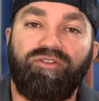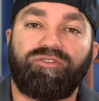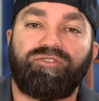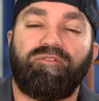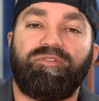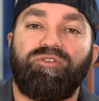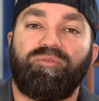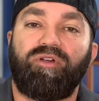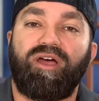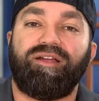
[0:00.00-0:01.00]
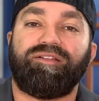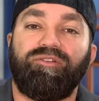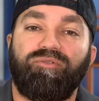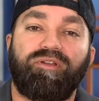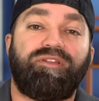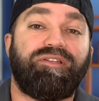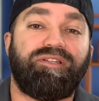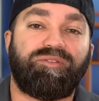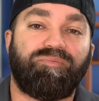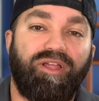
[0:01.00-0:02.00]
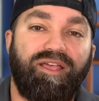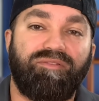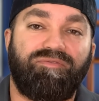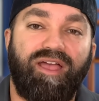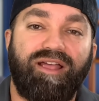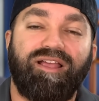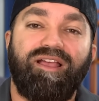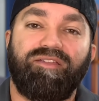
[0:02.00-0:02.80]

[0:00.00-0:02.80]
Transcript: your service, your product in order to display the fact